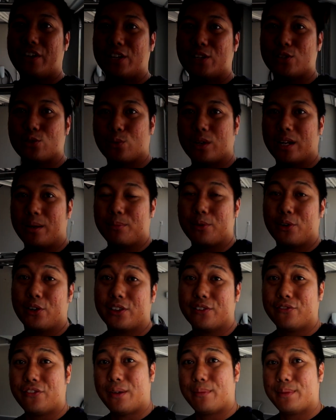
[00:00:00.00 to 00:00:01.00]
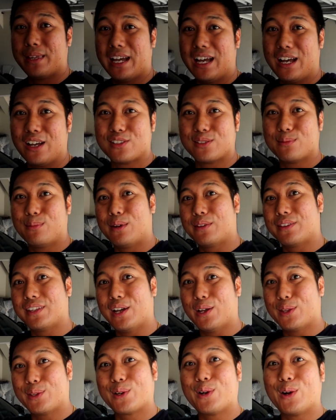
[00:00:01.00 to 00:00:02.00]
videos when I'm here at the family house about
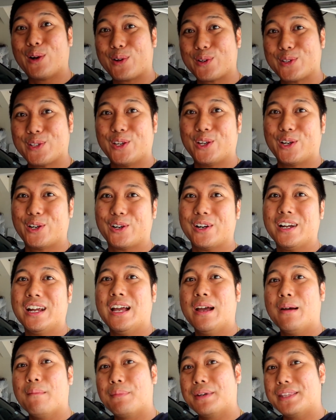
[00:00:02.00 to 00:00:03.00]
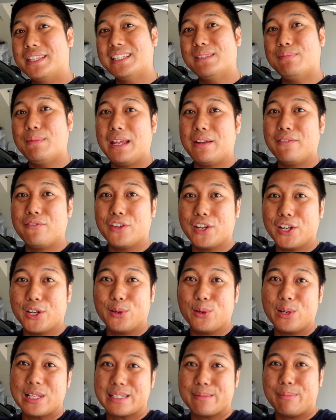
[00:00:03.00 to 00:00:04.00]
the other cars here. But this main
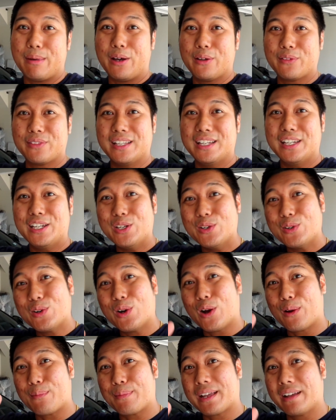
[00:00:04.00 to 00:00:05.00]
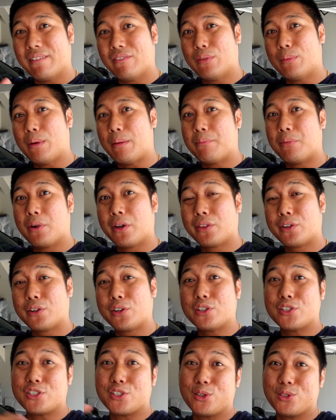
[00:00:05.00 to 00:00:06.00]
video is about the new car pickup for my
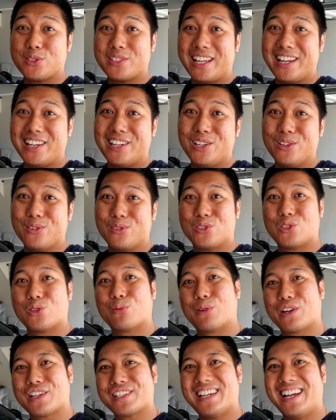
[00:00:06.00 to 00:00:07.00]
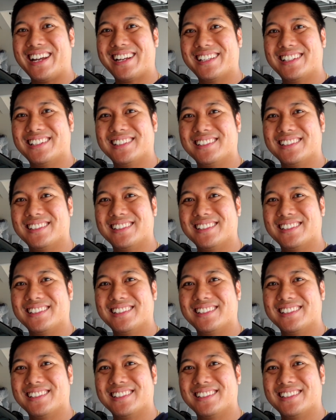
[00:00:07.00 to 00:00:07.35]
brother. So stay tuned, super excited.